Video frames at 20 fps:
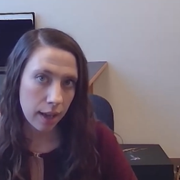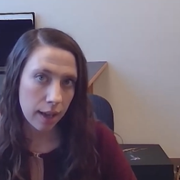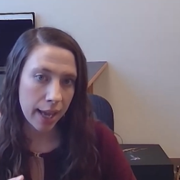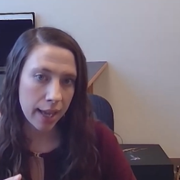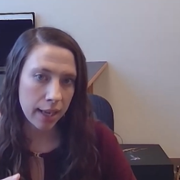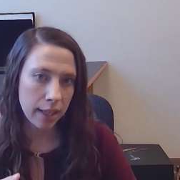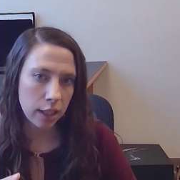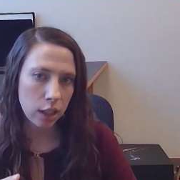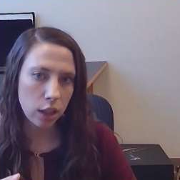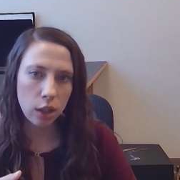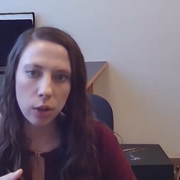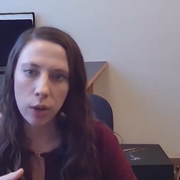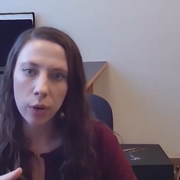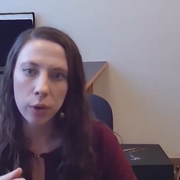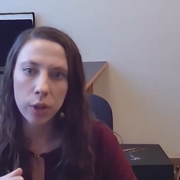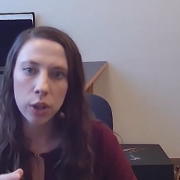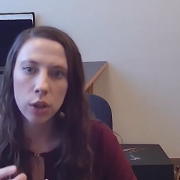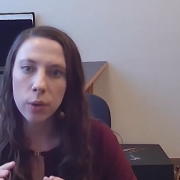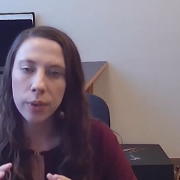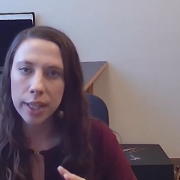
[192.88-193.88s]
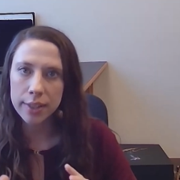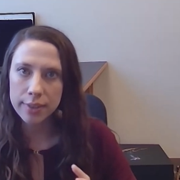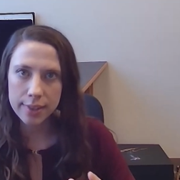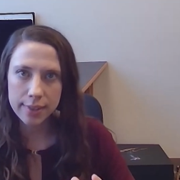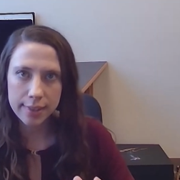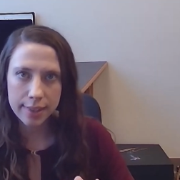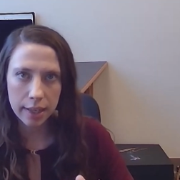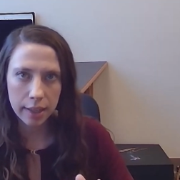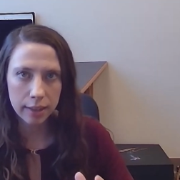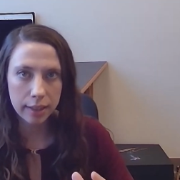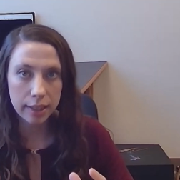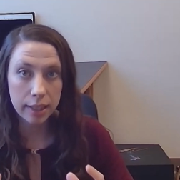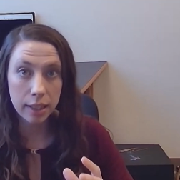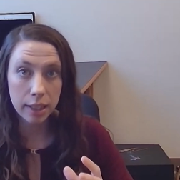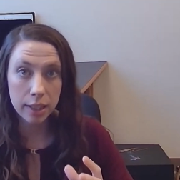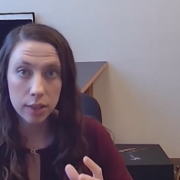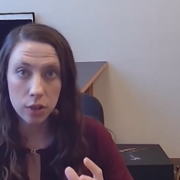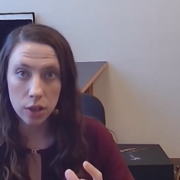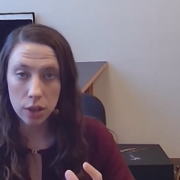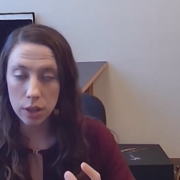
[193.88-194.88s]
And, you don't necessarily
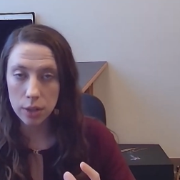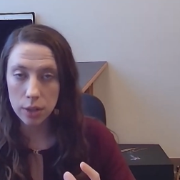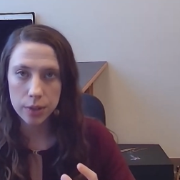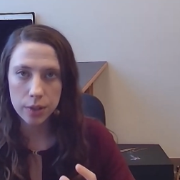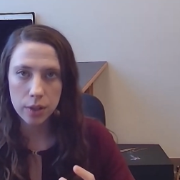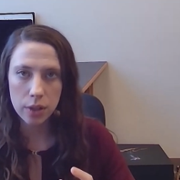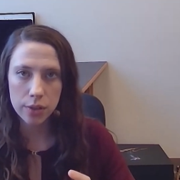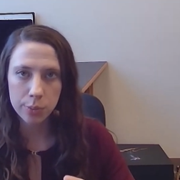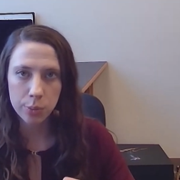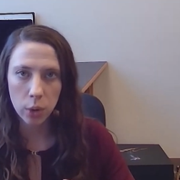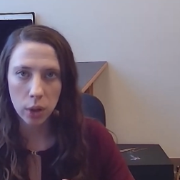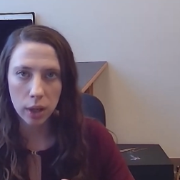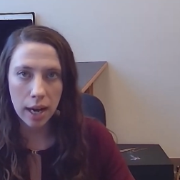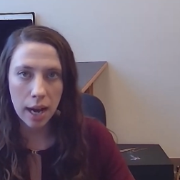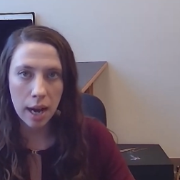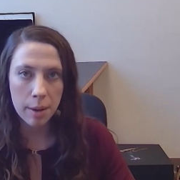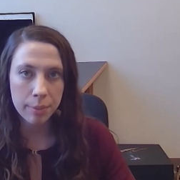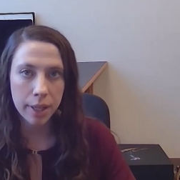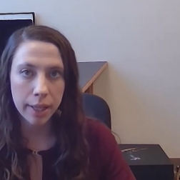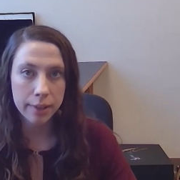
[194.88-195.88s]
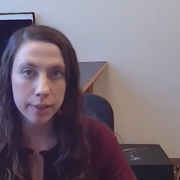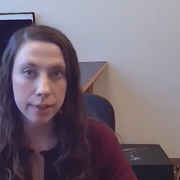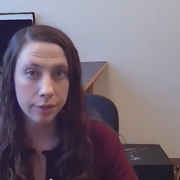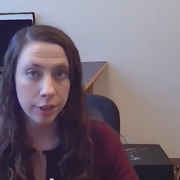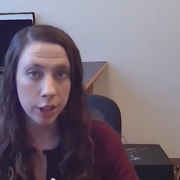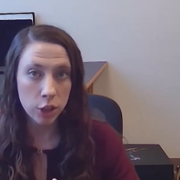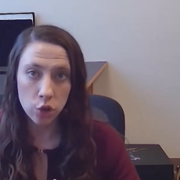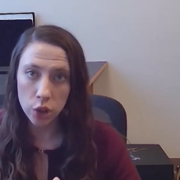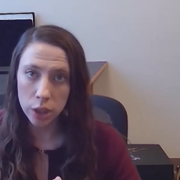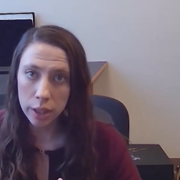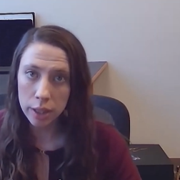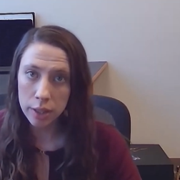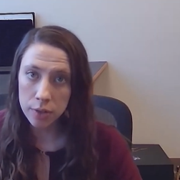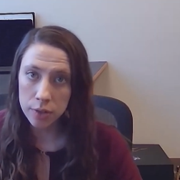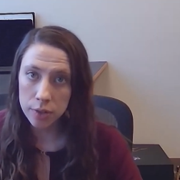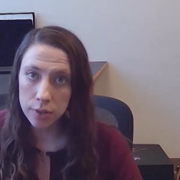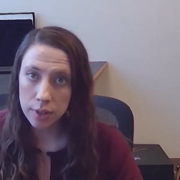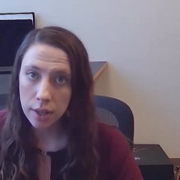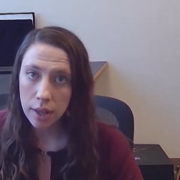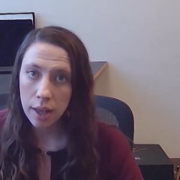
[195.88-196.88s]
need to use those more complex
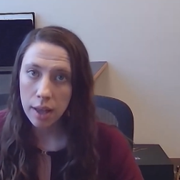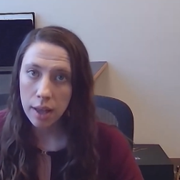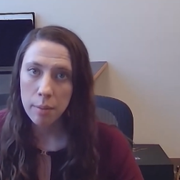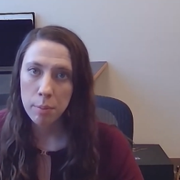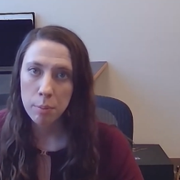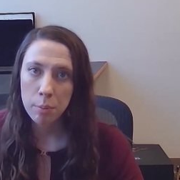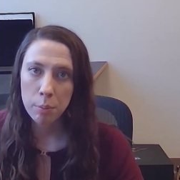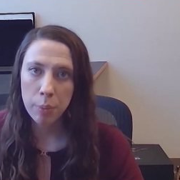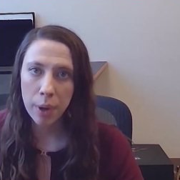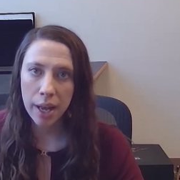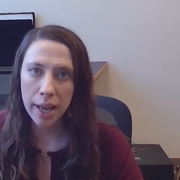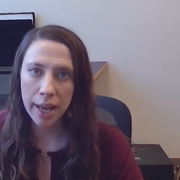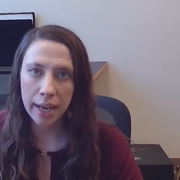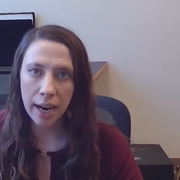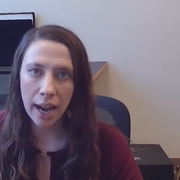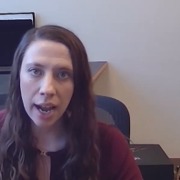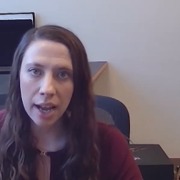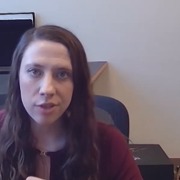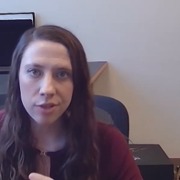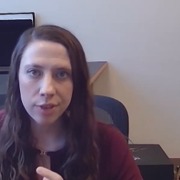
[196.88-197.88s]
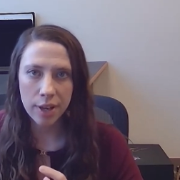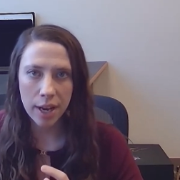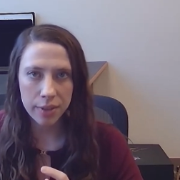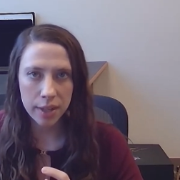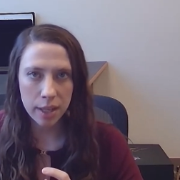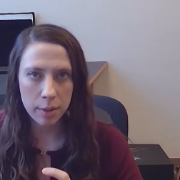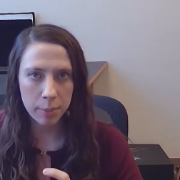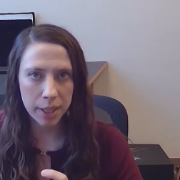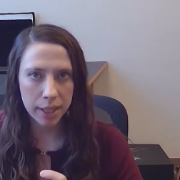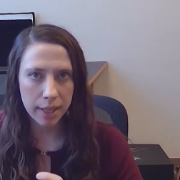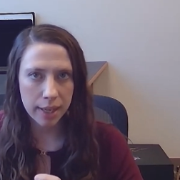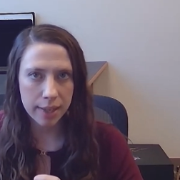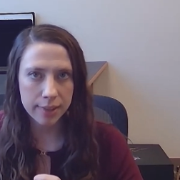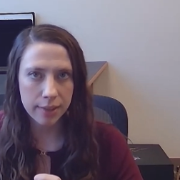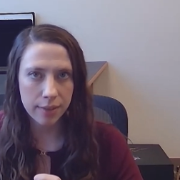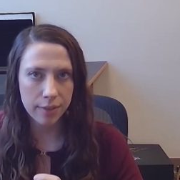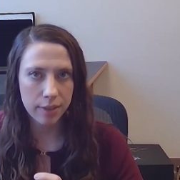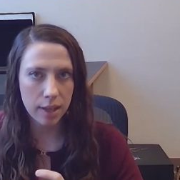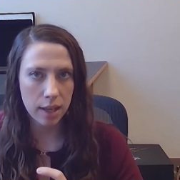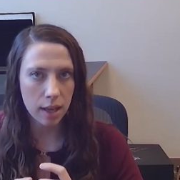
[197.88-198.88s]
features, but I found that because
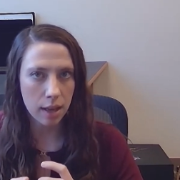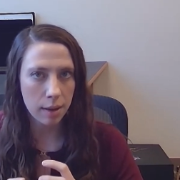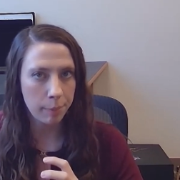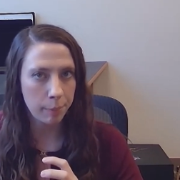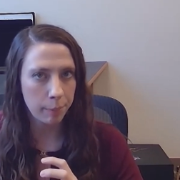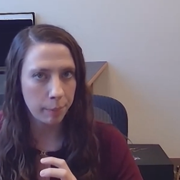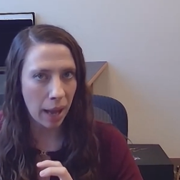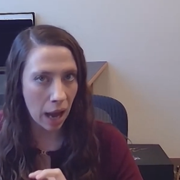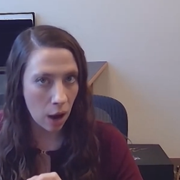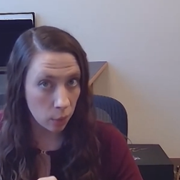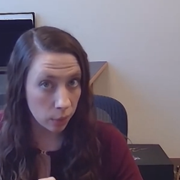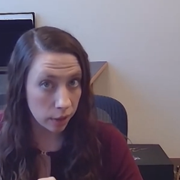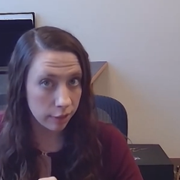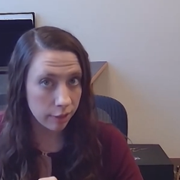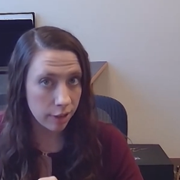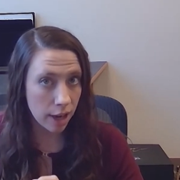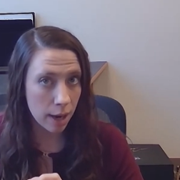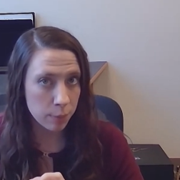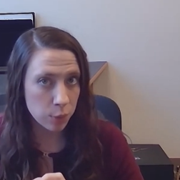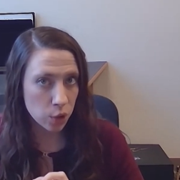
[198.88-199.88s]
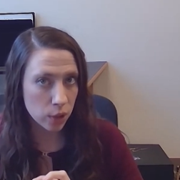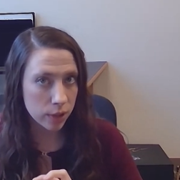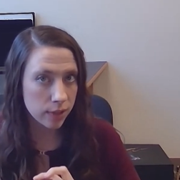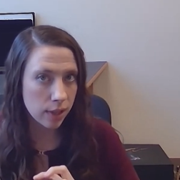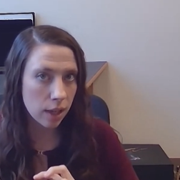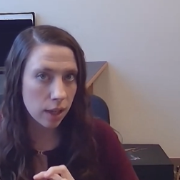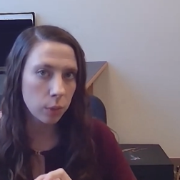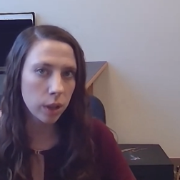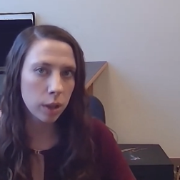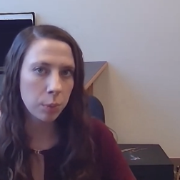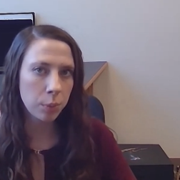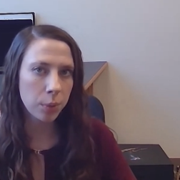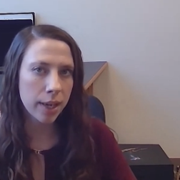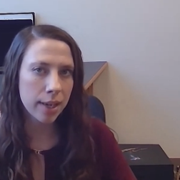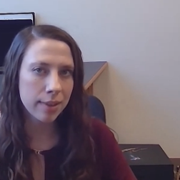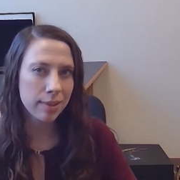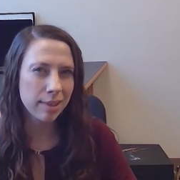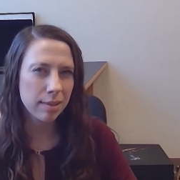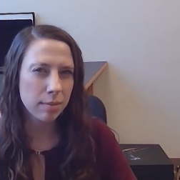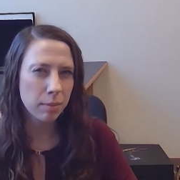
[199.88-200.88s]
of the amount of options on
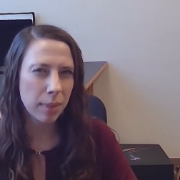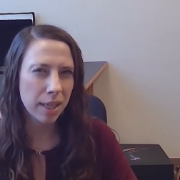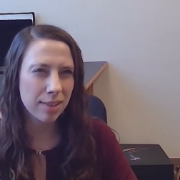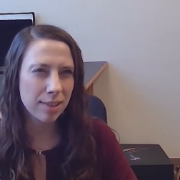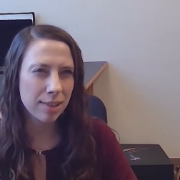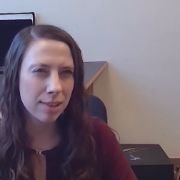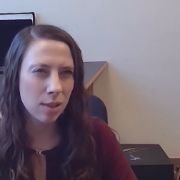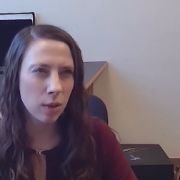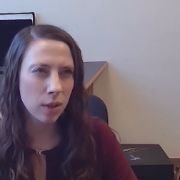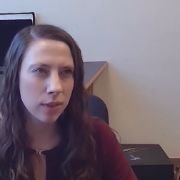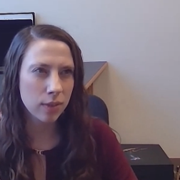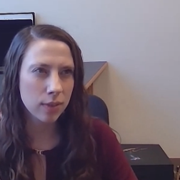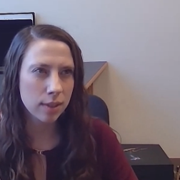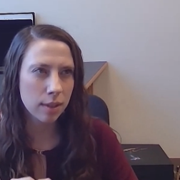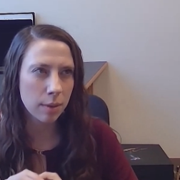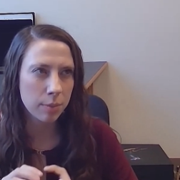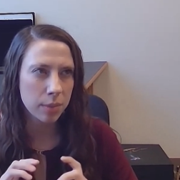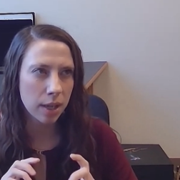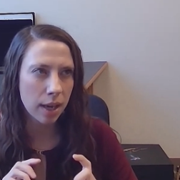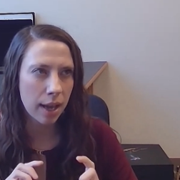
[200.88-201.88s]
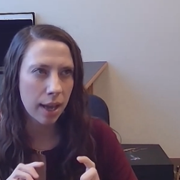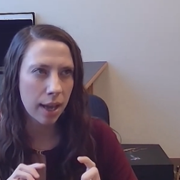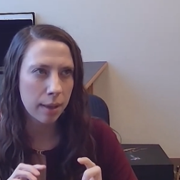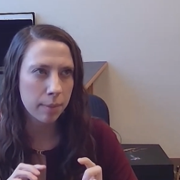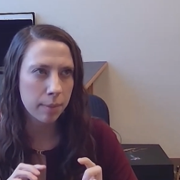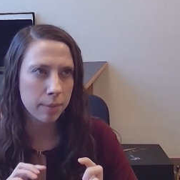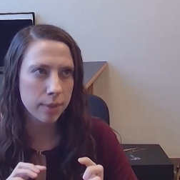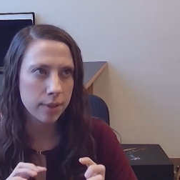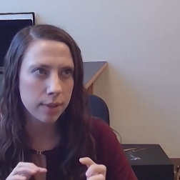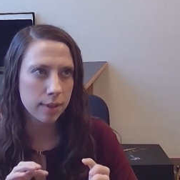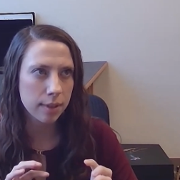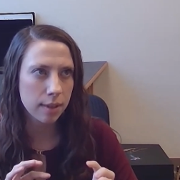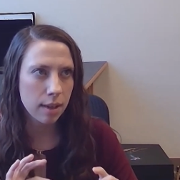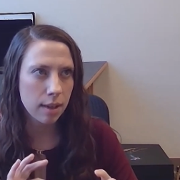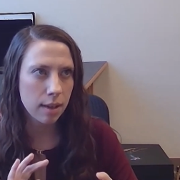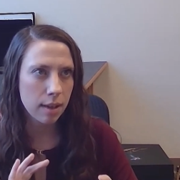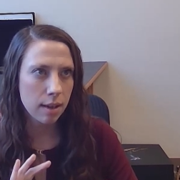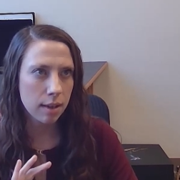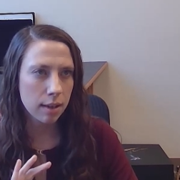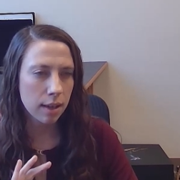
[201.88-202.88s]
WordPress, my students sometimes
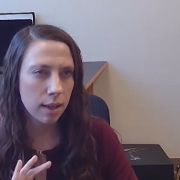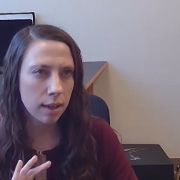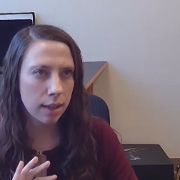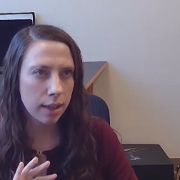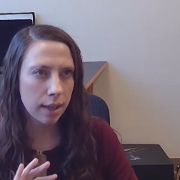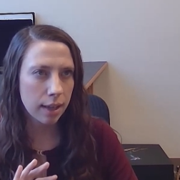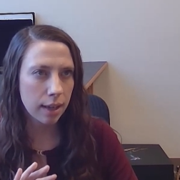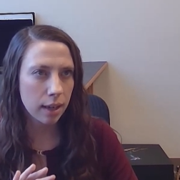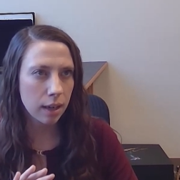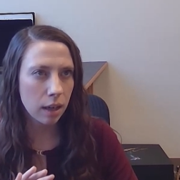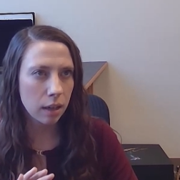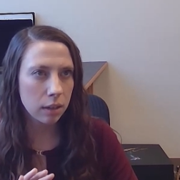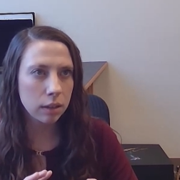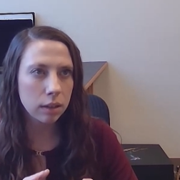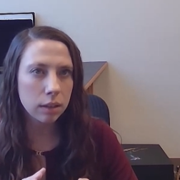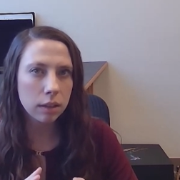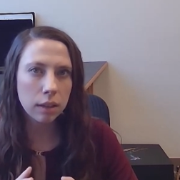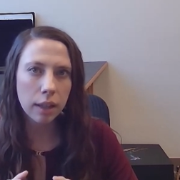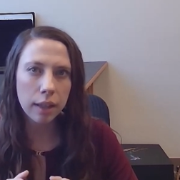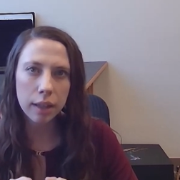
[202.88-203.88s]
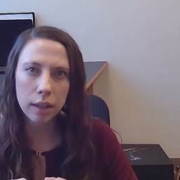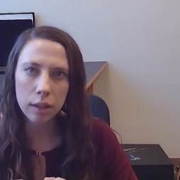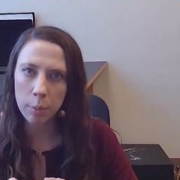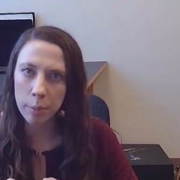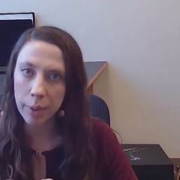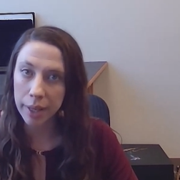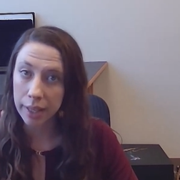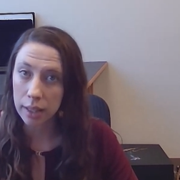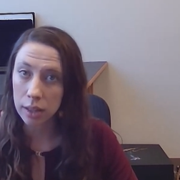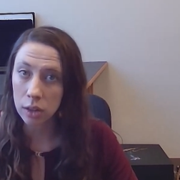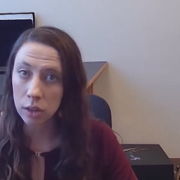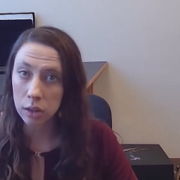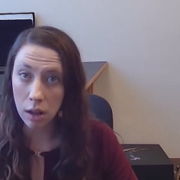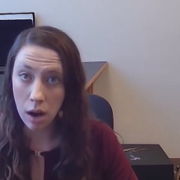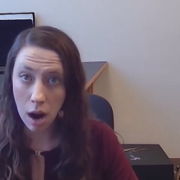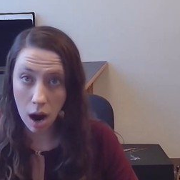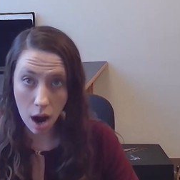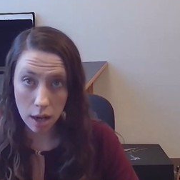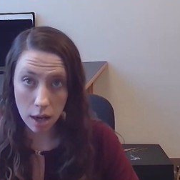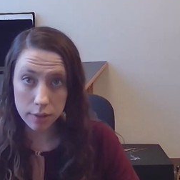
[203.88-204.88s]
can get a little bit
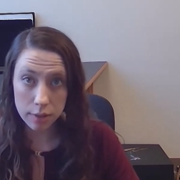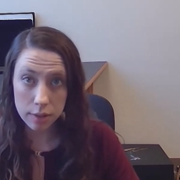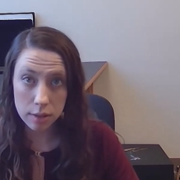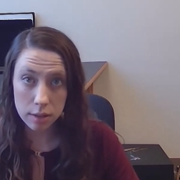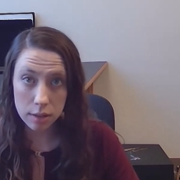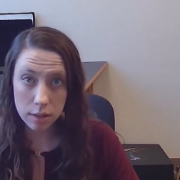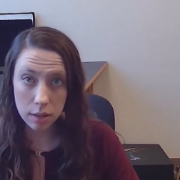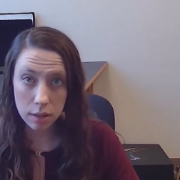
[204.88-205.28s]
lost.